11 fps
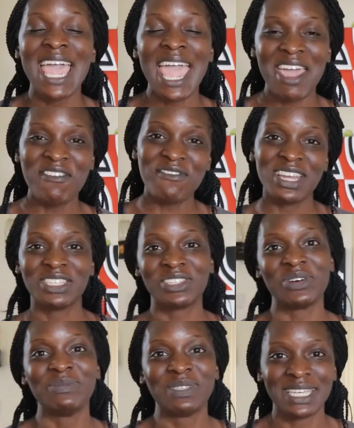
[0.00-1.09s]
every
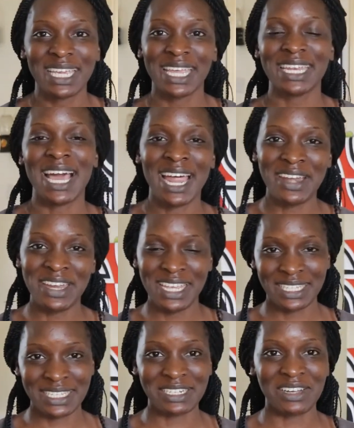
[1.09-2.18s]
Tom, Dick and Harry
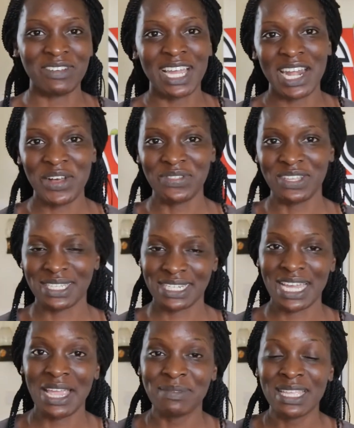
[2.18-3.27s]
is traveling around this
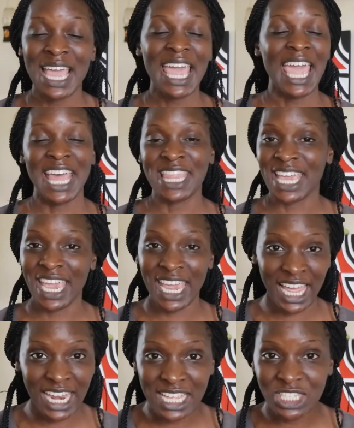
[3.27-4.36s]
time, and the
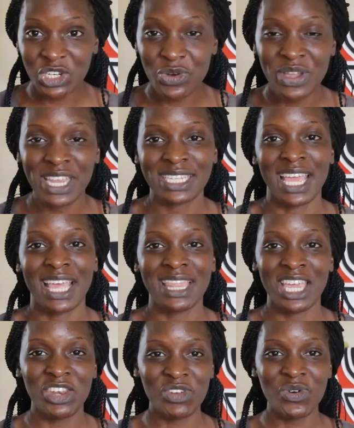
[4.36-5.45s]
airlines know it, and
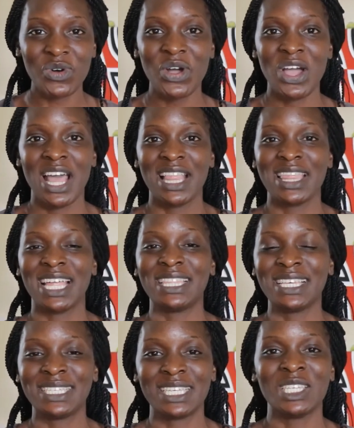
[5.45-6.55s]
they know that
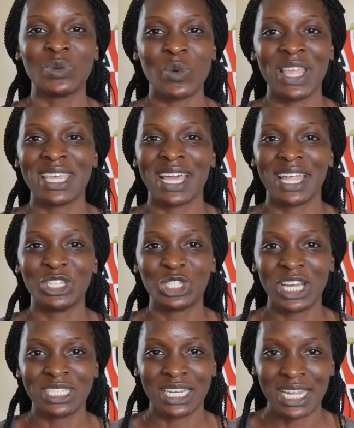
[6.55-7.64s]
this is when they can
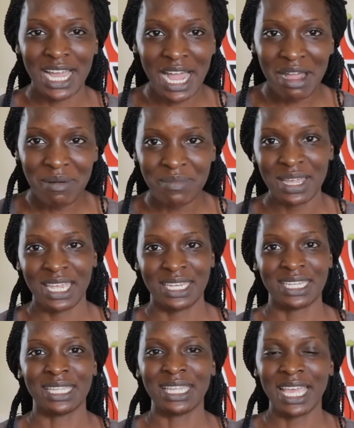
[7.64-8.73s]
charge an arm
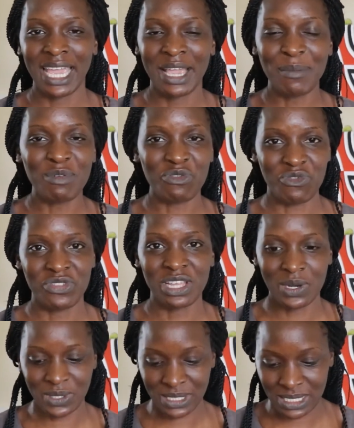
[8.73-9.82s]
and a leg before the
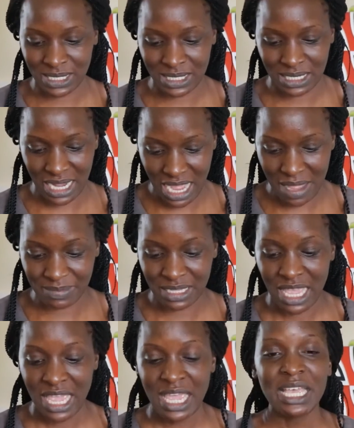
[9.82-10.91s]
low season comes.
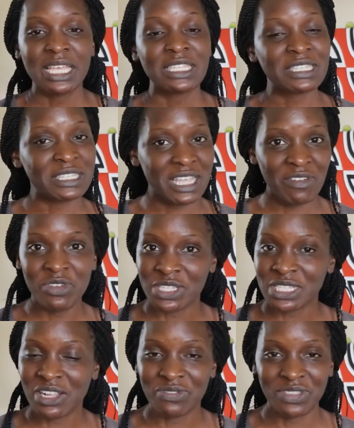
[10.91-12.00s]
Save
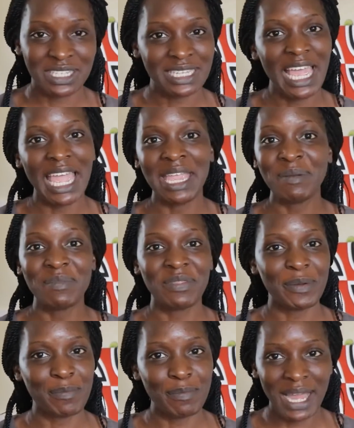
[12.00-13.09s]
yourself the time,
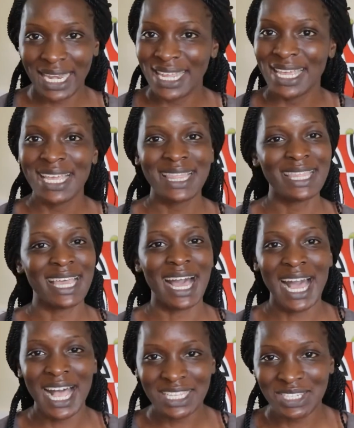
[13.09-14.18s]
the money, the
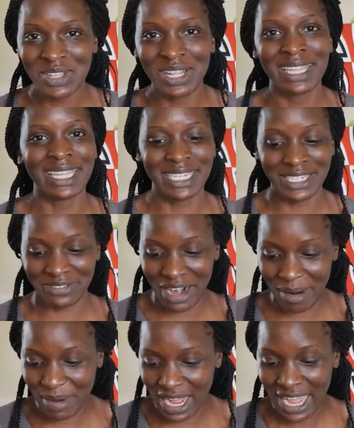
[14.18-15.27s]
hassle, the
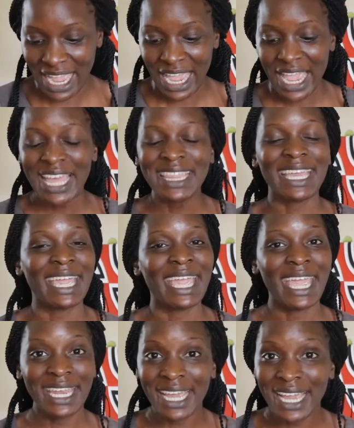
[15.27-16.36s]
drama, the
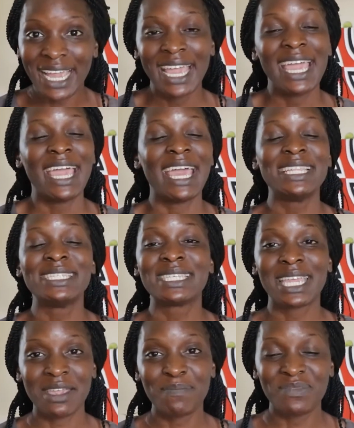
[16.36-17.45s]
headache, and
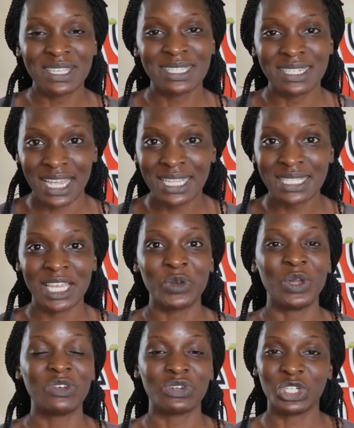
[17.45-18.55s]
skip these dates and
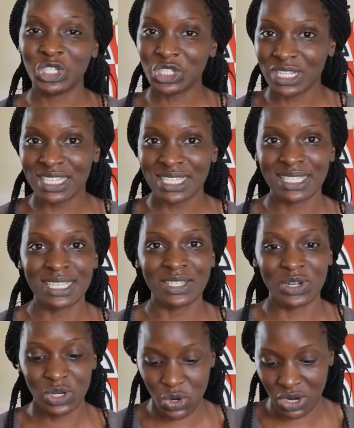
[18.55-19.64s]
wait for shoulder
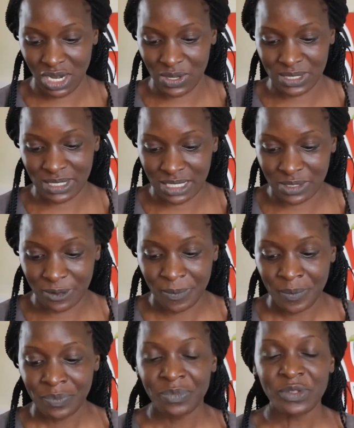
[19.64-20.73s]
season or low season.
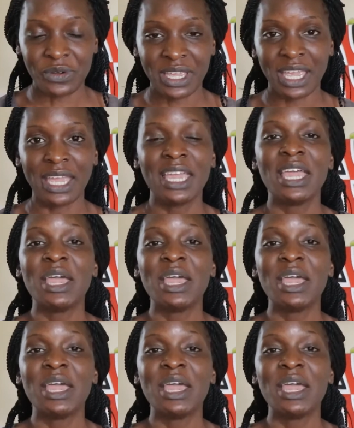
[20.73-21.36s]
Okay?